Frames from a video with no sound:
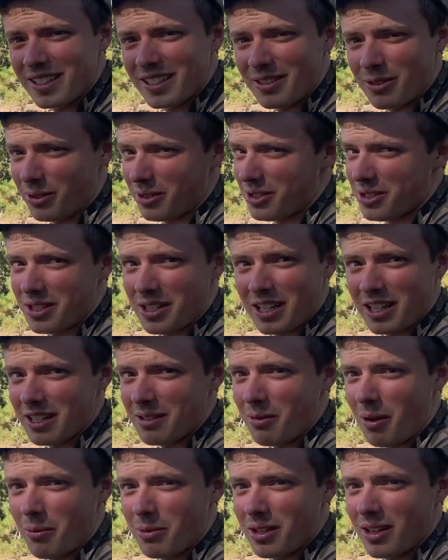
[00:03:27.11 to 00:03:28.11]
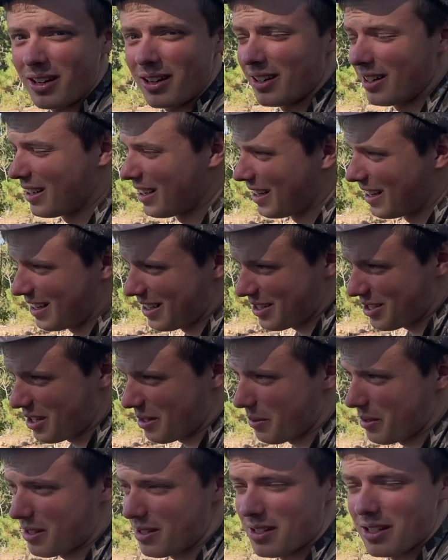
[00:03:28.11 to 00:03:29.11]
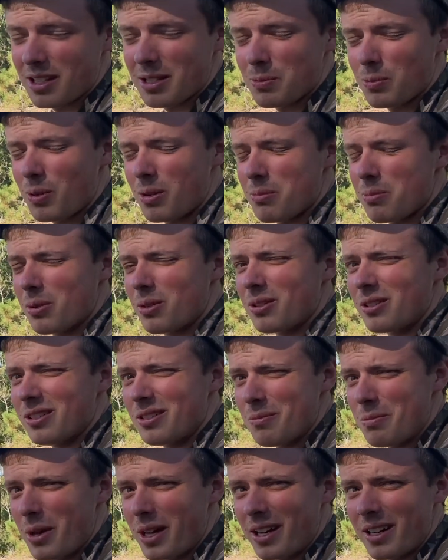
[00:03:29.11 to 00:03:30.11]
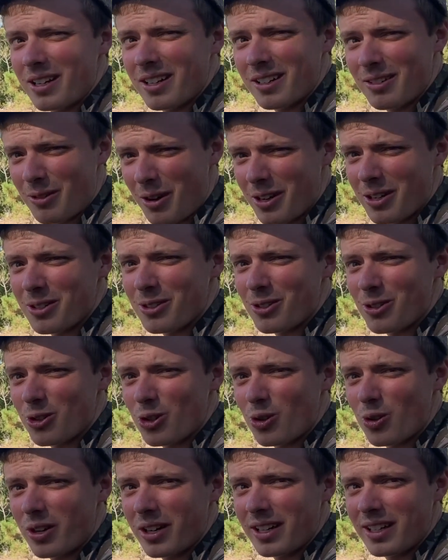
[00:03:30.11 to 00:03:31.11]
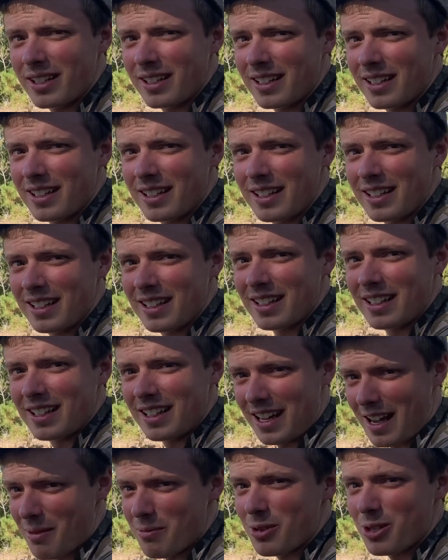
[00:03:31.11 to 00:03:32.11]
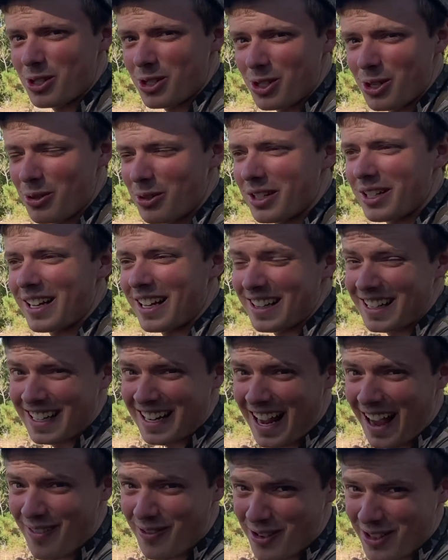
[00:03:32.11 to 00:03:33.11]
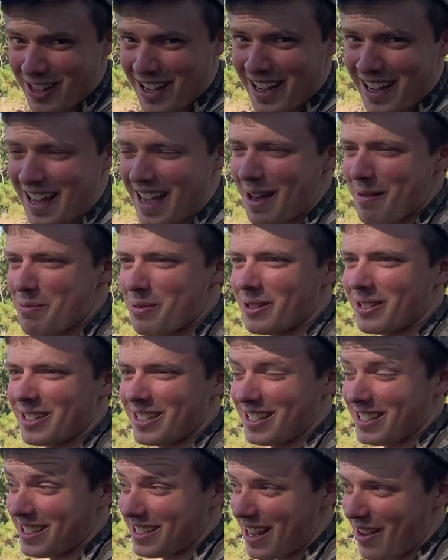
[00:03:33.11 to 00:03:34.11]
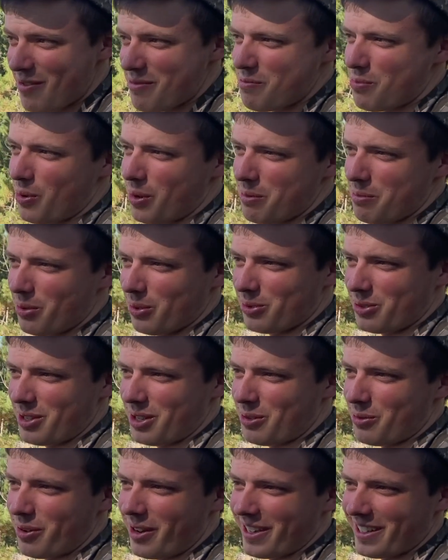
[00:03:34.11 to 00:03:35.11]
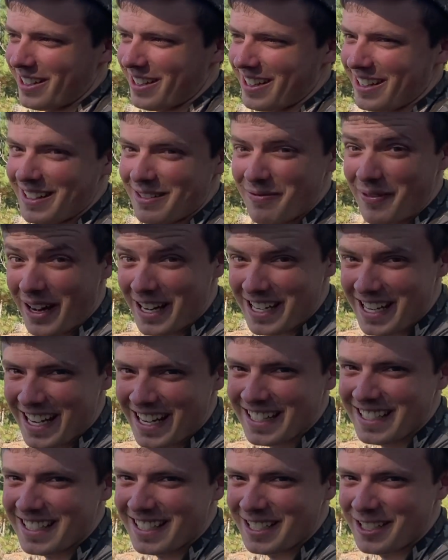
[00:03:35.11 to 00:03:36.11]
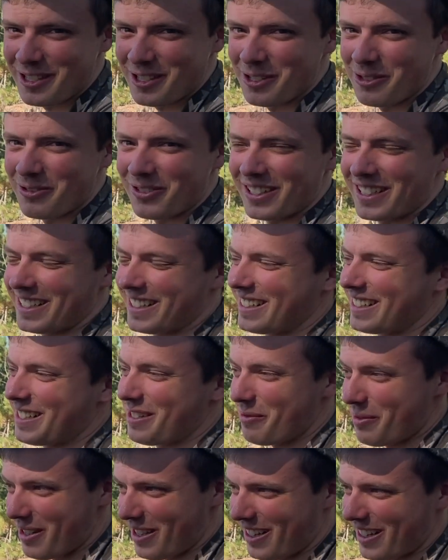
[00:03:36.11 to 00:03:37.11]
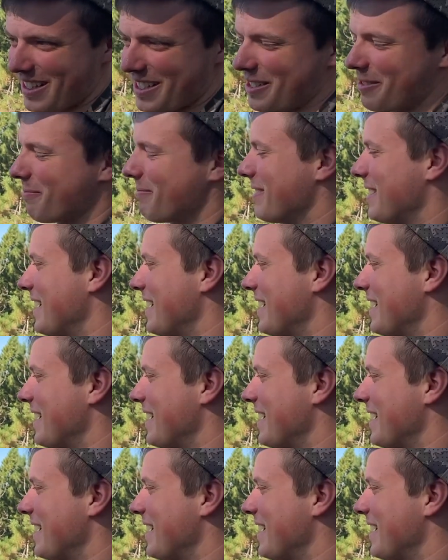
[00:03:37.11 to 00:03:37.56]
We're just gonna come up there. It's gonna be a 6-point bull bedded right under a tree. I'm gonna shoot it, and then after that happens, a 7-point bull's gonna walk out, and then my dad's gonna shoot one. It'll be awesome.